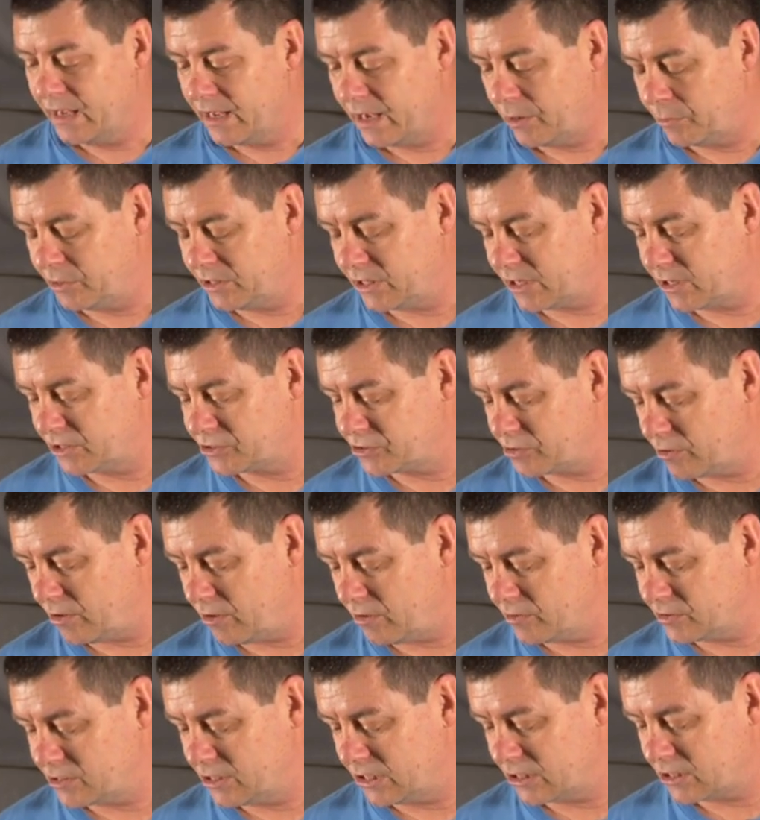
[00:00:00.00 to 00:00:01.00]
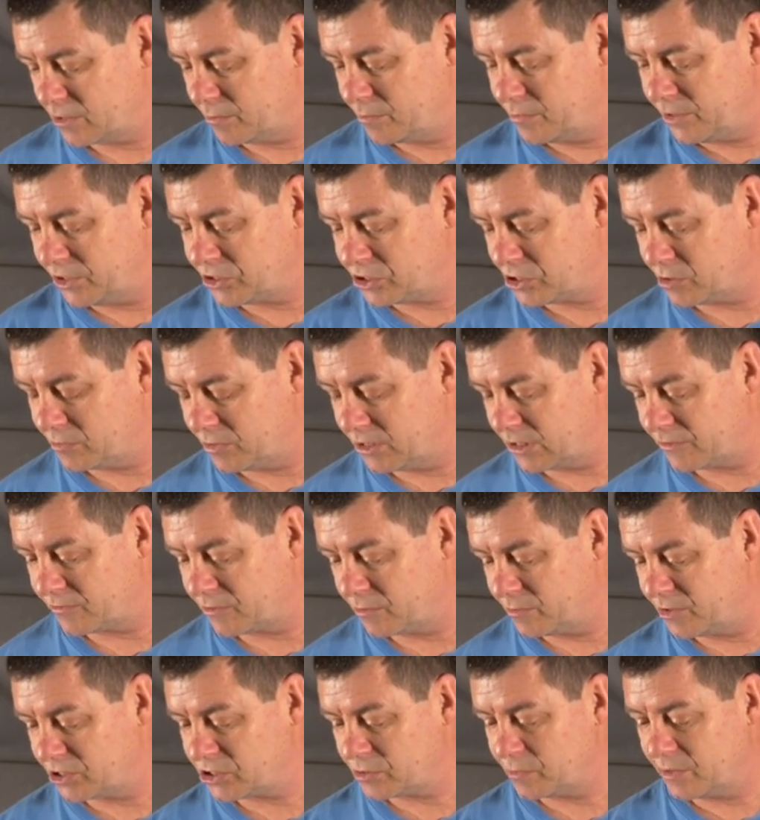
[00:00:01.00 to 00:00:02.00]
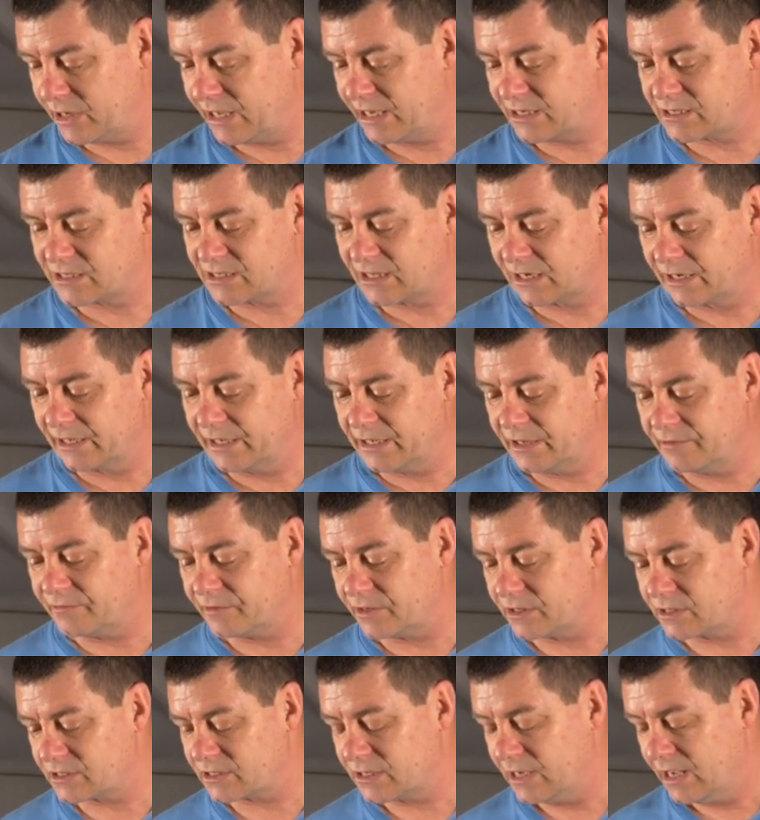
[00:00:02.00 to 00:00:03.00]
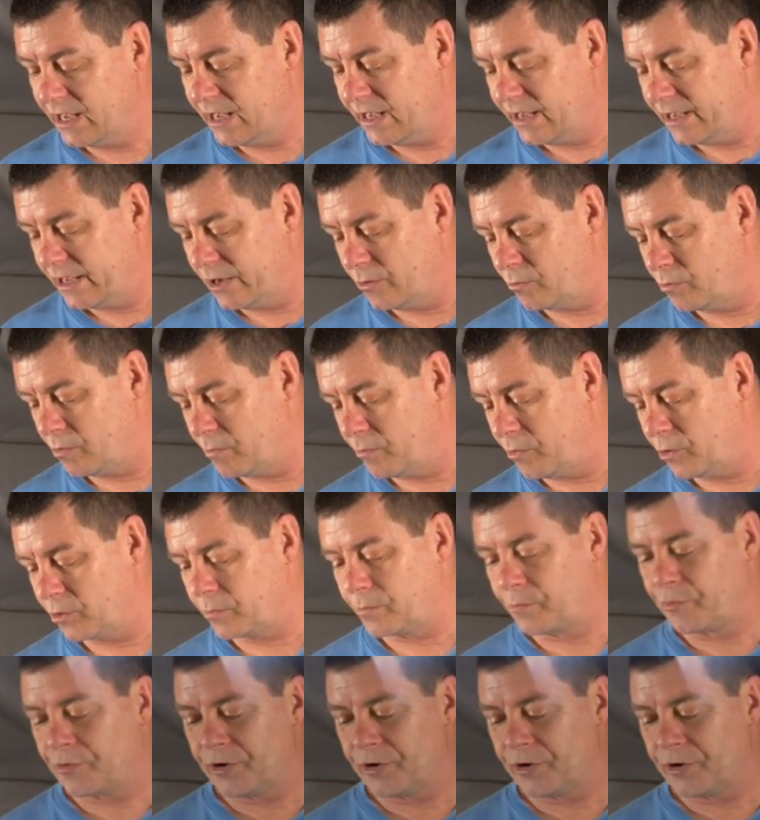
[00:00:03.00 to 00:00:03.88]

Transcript: When the controls hit the bitumen, if the bitumen hits the levers, it will put